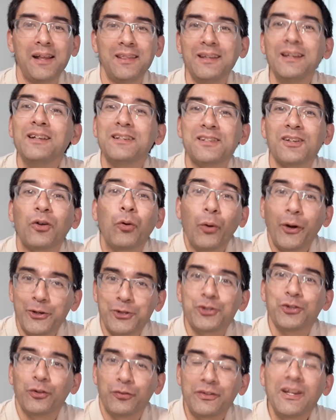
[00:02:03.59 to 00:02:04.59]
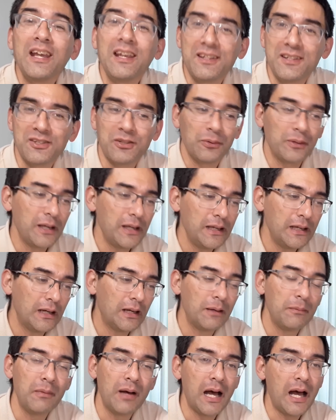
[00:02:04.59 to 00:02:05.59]
think it's a question of taste. Okay,
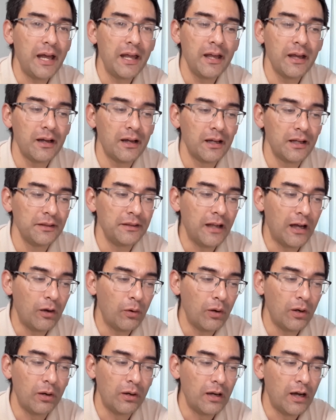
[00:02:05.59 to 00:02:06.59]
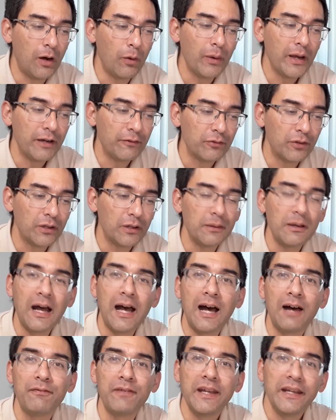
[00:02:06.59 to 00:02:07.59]
I uh, now how, however,
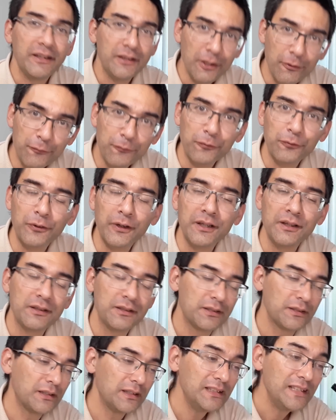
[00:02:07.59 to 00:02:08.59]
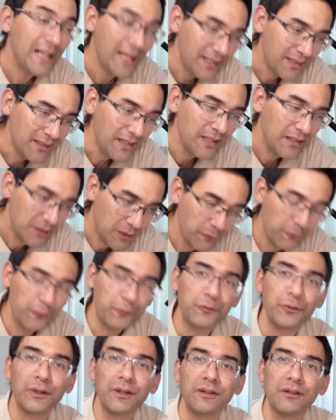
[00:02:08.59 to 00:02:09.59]
have a different, uh, yet a
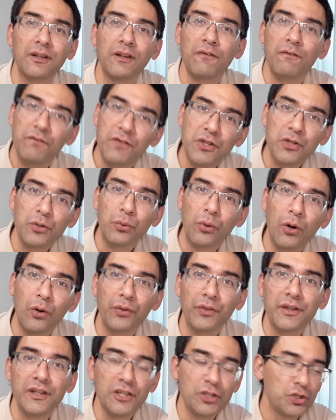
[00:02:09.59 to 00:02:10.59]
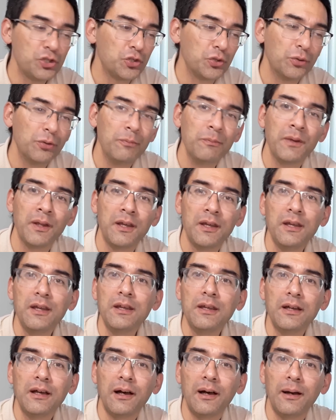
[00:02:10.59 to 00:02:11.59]
different uh, view on the issue.
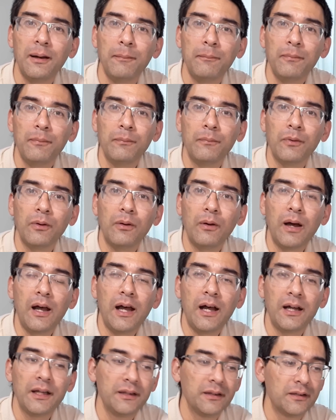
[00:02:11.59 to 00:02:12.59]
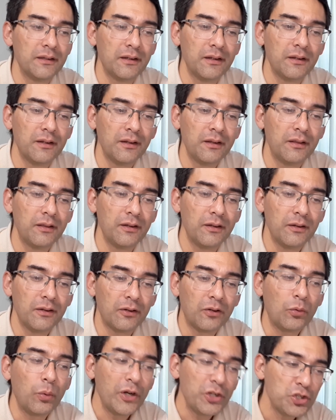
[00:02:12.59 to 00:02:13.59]
Um, and uh,
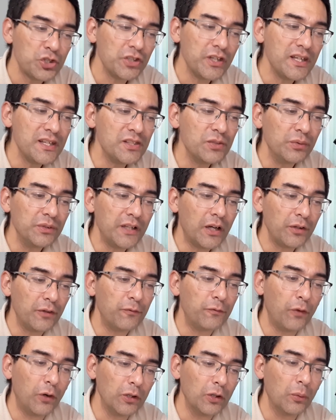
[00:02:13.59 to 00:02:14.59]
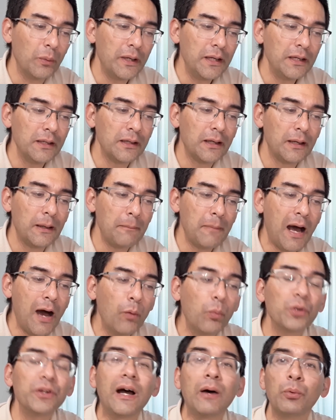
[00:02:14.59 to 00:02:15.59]
the question is now the following: um, How
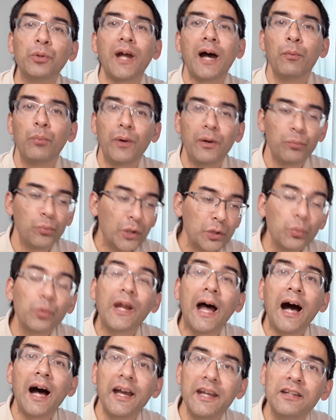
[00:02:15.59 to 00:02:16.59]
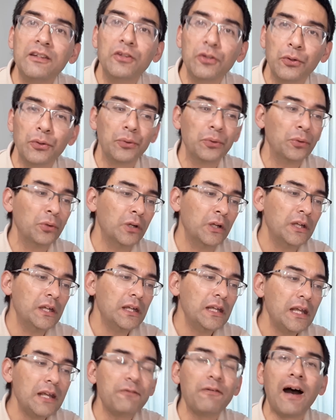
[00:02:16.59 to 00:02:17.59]
would, would I, what, what, would I do
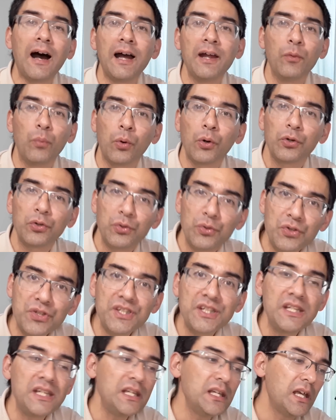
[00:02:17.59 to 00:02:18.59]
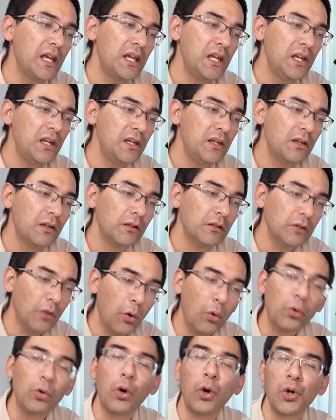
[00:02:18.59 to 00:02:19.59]
if I were to see a
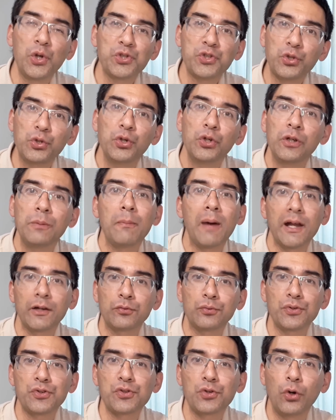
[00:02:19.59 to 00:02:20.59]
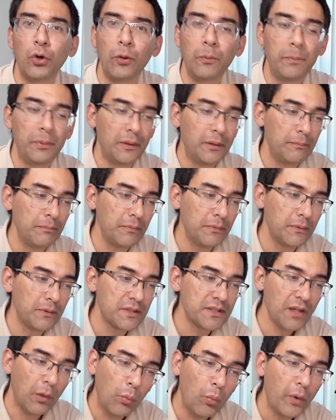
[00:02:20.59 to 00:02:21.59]
low-cost good microscope um,
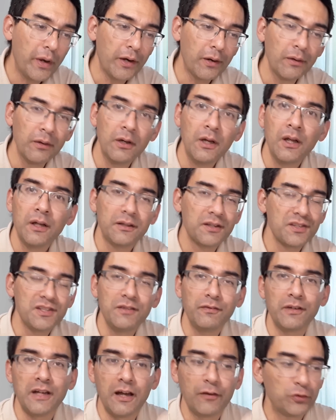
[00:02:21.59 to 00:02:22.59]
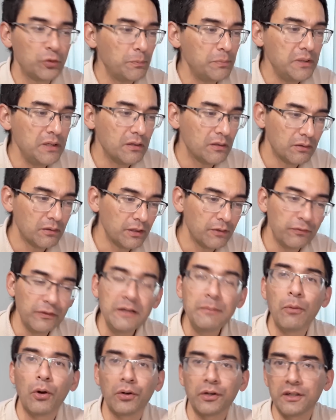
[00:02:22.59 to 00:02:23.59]
somewhere? Doesn't even have to be on a
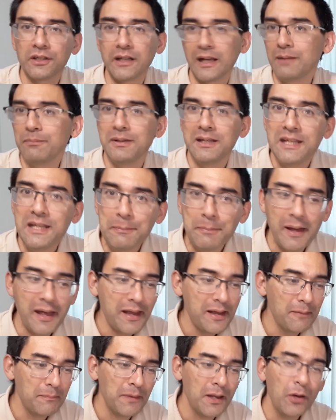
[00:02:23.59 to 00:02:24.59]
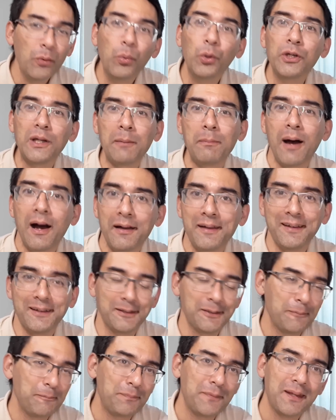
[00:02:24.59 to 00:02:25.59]
flea market; can be eBay. Would I buy
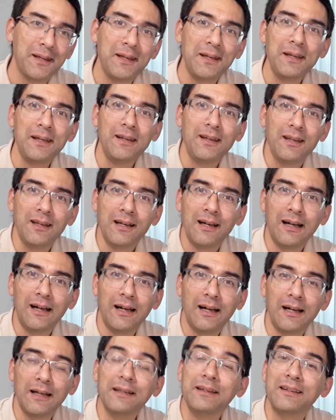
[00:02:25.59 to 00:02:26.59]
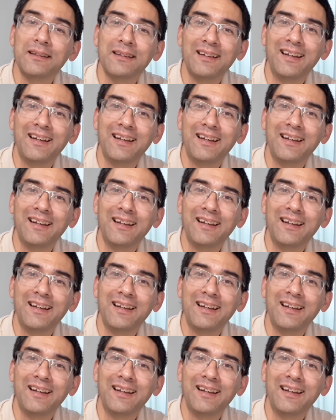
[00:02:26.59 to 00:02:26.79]
it? And